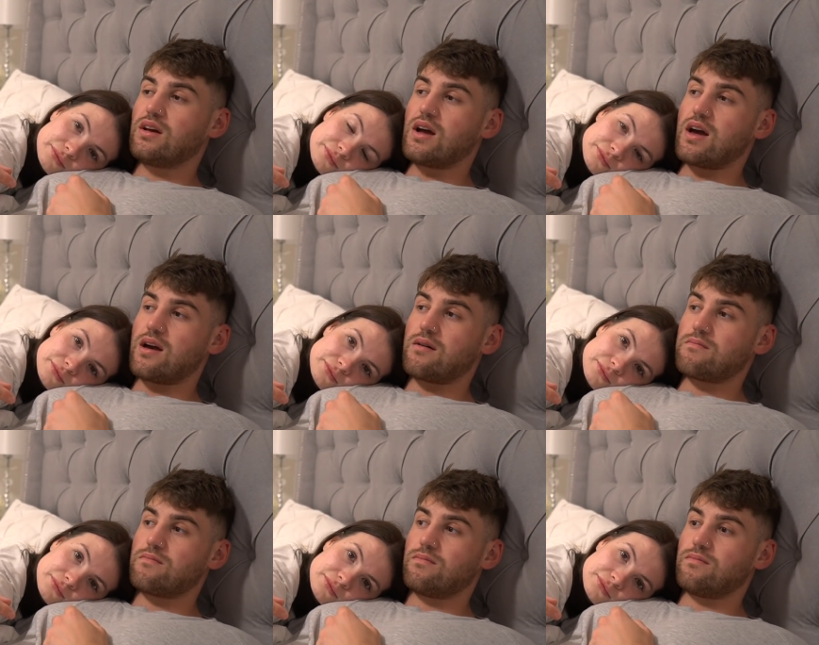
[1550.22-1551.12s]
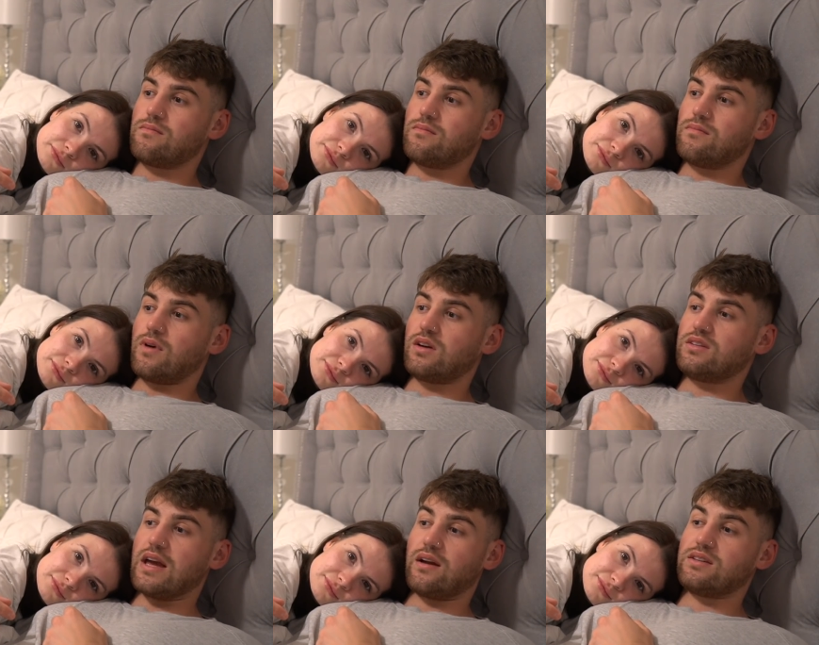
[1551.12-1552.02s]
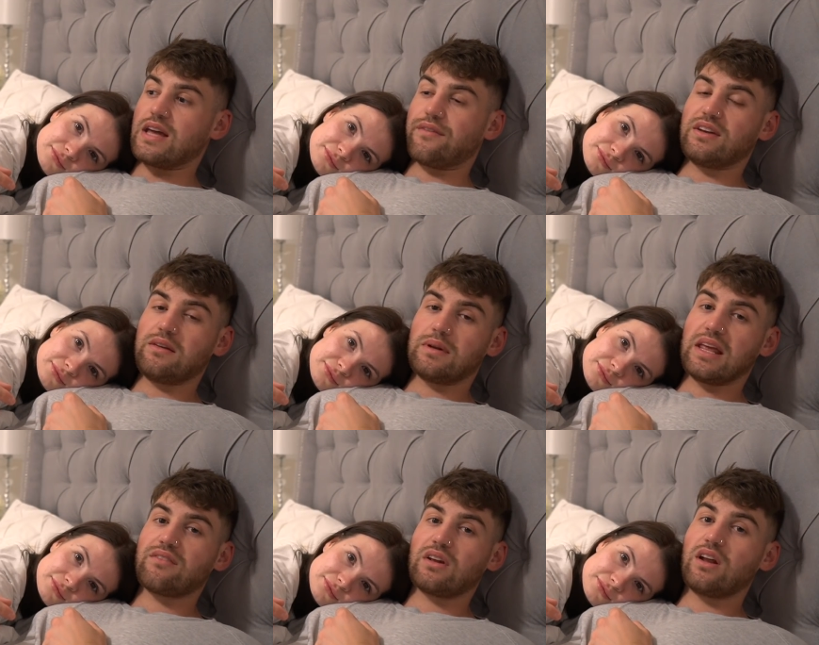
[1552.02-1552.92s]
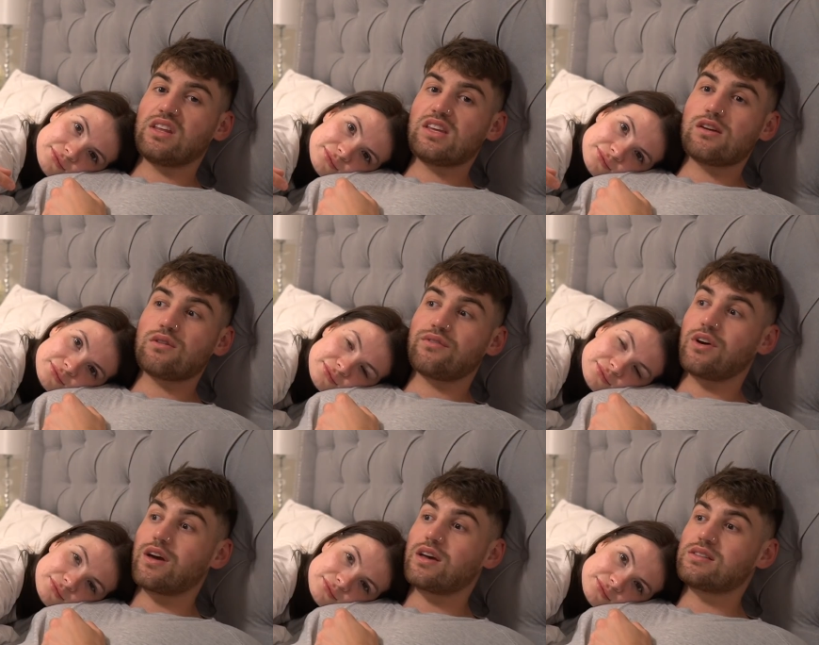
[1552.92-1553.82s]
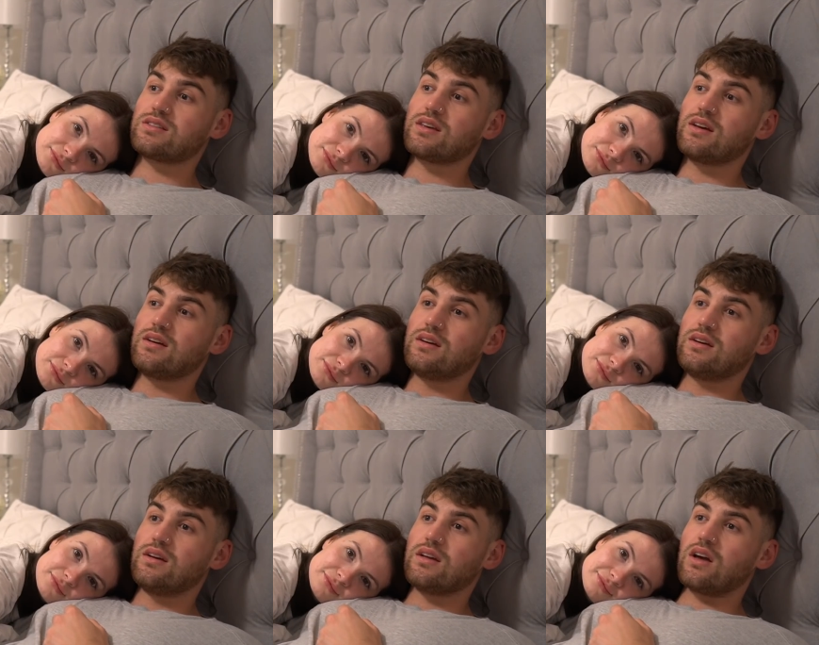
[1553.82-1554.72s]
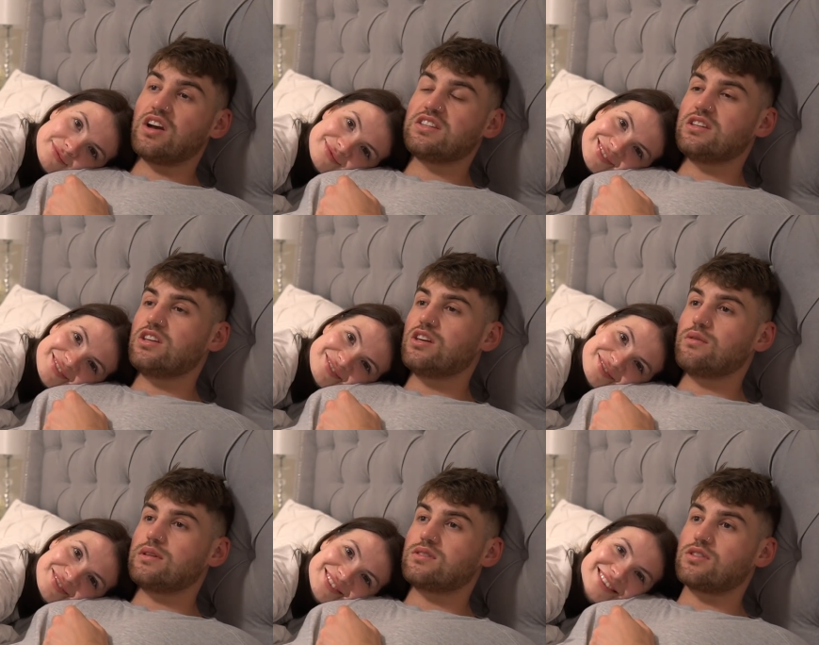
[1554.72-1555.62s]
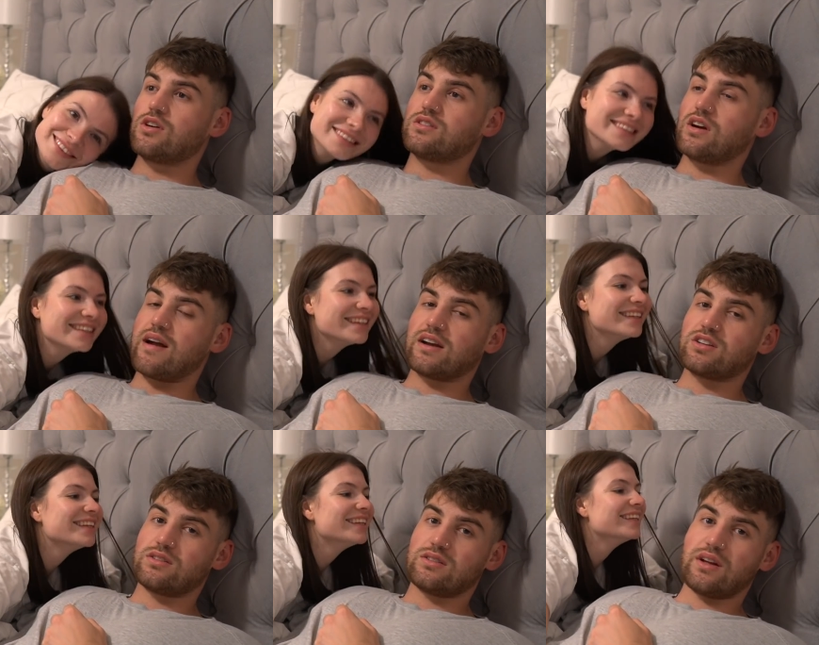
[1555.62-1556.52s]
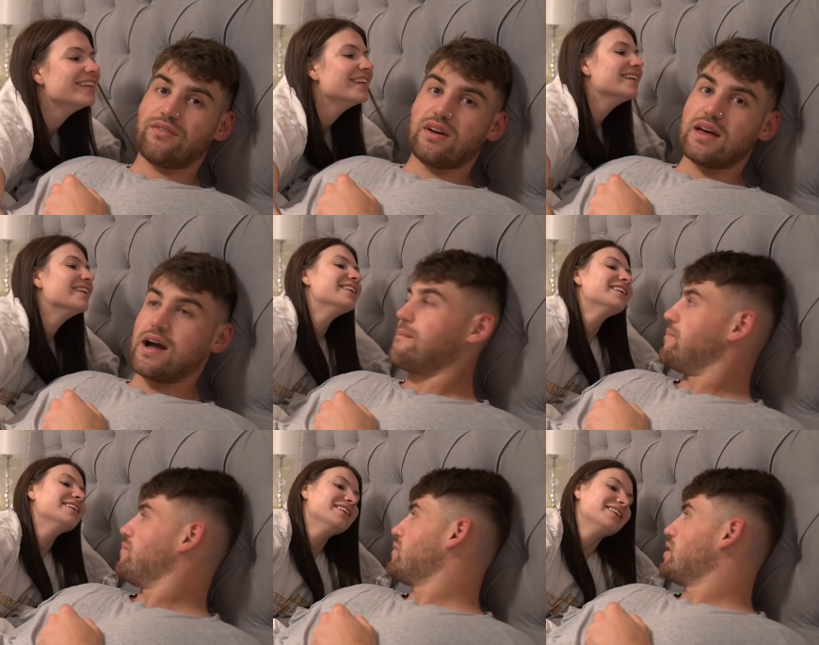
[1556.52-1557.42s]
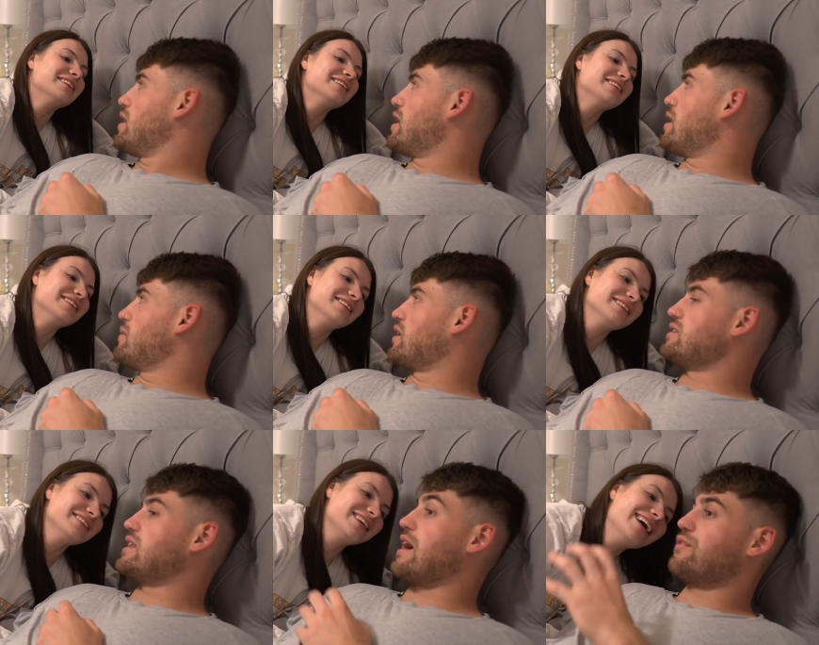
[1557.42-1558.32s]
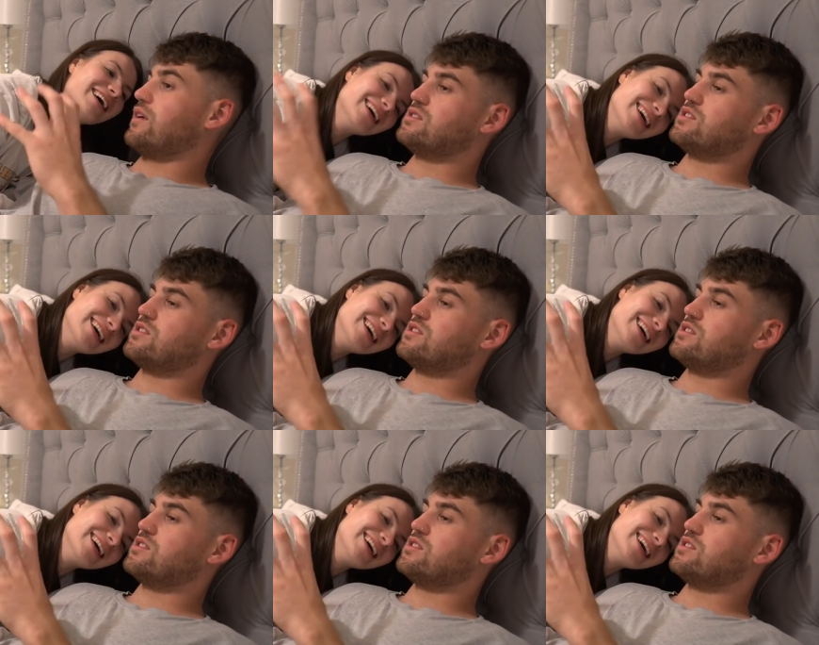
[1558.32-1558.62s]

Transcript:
Speaker 1: Um, I de- I definitely believe in like the universe guiding you in certain directions and stuff like that. Um, and I definitely, I